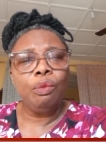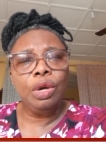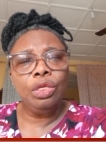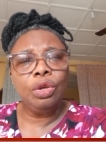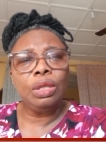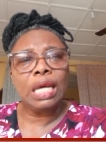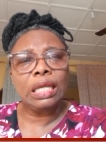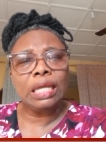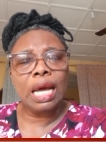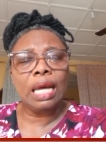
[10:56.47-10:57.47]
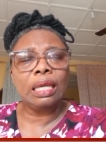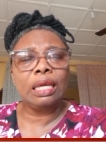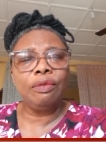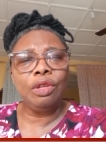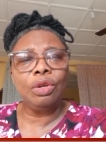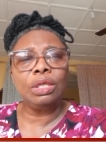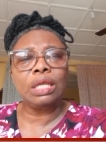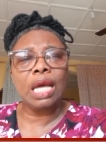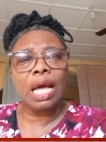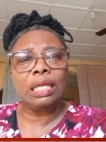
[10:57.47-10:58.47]
we know that they are giving us
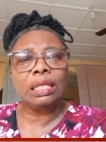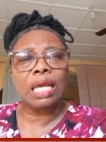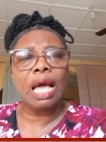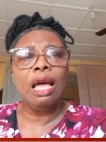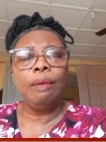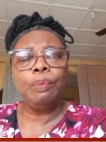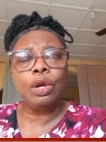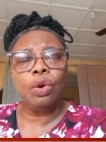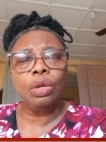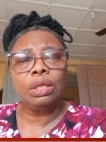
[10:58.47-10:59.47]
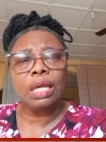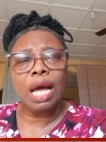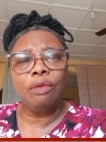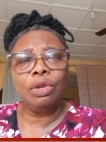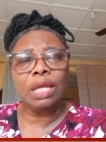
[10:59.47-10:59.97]
the answer because they have